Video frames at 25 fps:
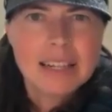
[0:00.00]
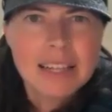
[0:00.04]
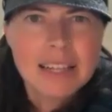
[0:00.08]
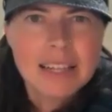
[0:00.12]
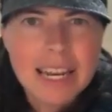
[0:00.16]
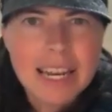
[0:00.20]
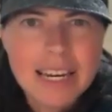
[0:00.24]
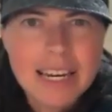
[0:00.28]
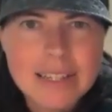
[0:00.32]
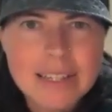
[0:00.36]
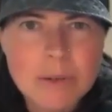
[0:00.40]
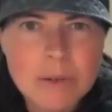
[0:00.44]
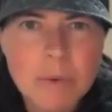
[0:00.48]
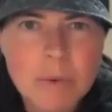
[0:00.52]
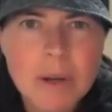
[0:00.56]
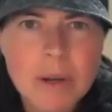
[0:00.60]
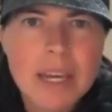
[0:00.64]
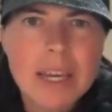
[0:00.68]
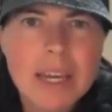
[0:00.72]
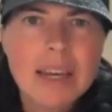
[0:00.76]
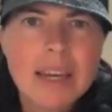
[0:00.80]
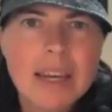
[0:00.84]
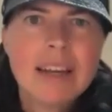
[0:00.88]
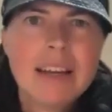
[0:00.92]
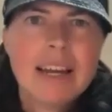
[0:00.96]
clean as
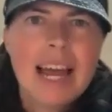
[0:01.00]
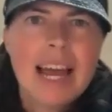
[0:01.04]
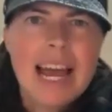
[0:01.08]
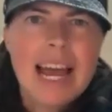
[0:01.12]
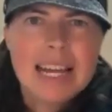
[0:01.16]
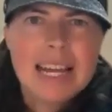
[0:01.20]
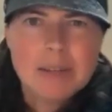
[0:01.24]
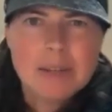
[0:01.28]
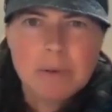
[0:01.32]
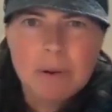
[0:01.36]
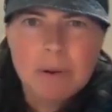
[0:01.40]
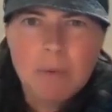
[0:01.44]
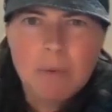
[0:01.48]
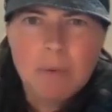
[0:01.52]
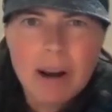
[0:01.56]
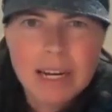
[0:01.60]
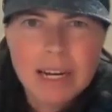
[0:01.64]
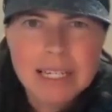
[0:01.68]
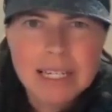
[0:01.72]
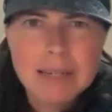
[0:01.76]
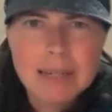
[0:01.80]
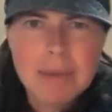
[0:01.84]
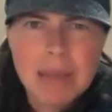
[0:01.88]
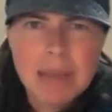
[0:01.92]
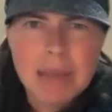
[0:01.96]
we want
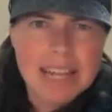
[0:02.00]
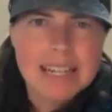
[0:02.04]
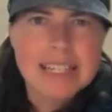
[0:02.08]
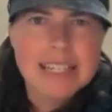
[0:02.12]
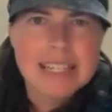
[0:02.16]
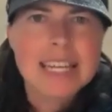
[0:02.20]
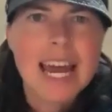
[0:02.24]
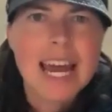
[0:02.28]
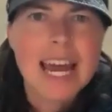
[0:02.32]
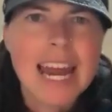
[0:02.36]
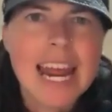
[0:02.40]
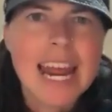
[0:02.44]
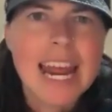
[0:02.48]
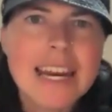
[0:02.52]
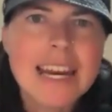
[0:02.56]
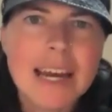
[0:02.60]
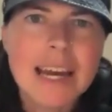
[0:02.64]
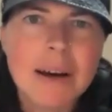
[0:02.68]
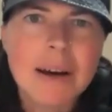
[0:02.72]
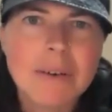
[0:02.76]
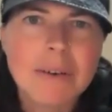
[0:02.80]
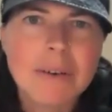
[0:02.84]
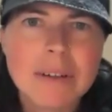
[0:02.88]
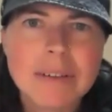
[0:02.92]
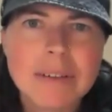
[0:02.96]
it to be inside and
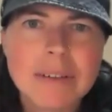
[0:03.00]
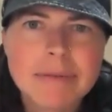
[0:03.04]
out.